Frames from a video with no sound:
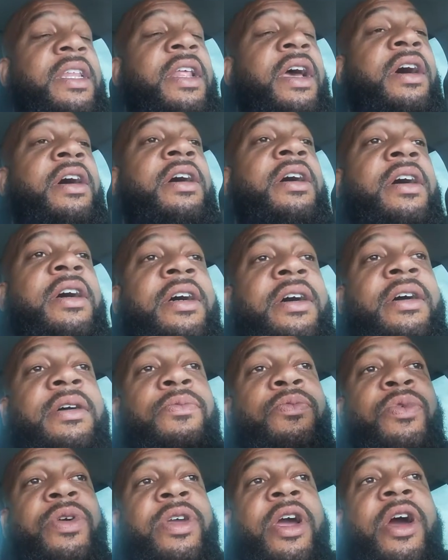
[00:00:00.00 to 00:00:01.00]
uh,
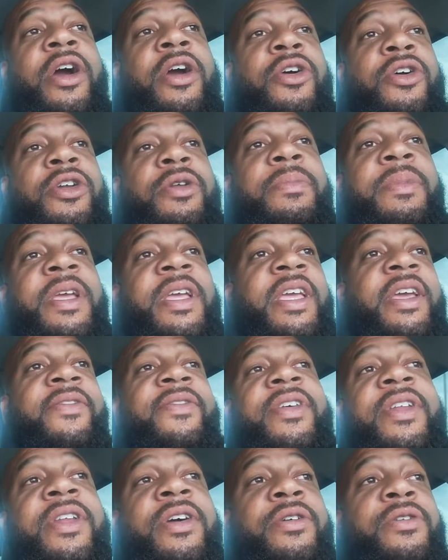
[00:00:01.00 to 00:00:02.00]
we are going to be
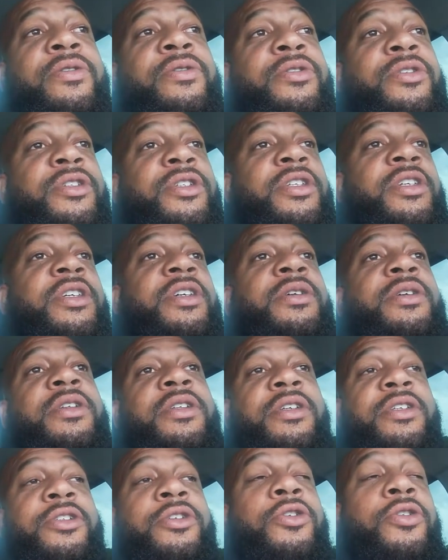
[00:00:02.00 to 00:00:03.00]
giving those to
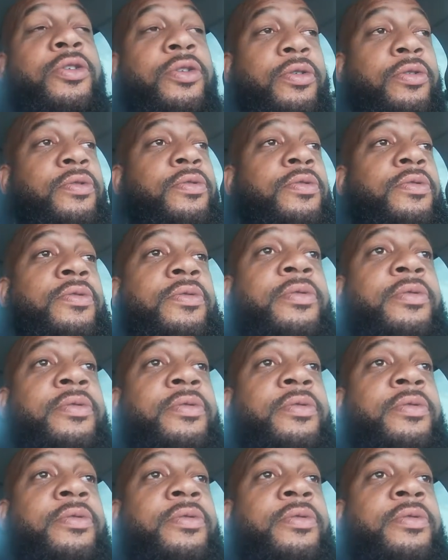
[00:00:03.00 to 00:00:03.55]
the school.